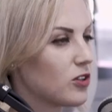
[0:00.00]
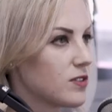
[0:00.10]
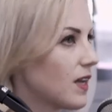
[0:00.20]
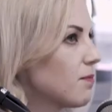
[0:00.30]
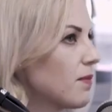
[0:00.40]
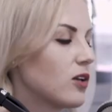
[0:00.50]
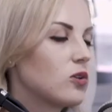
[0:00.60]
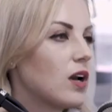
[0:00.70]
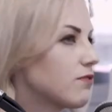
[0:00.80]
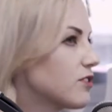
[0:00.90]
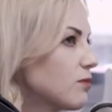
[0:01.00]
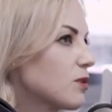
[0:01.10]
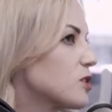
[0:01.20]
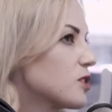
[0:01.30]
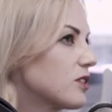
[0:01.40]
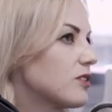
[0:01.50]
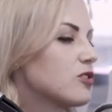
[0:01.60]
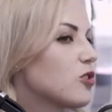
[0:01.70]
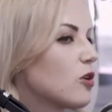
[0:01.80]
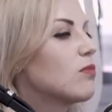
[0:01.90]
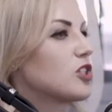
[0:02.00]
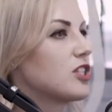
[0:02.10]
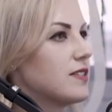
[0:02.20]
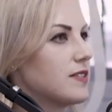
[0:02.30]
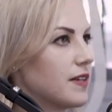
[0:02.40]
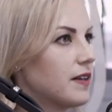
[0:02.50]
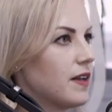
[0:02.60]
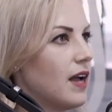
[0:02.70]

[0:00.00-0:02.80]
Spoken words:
it can make your life so much easier.